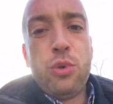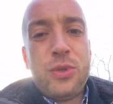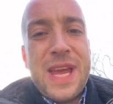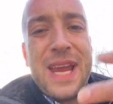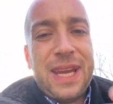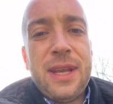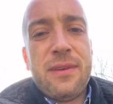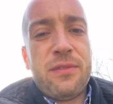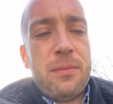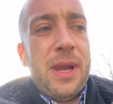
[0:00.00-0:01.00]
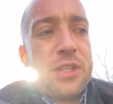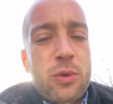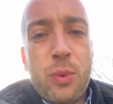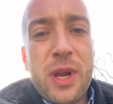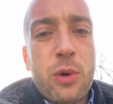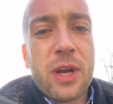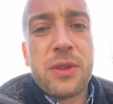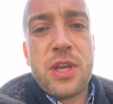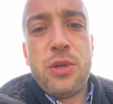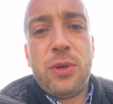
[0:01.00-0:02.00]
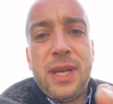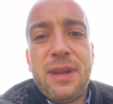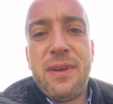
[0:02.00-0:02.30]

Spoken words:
take in information way quicker than you can give it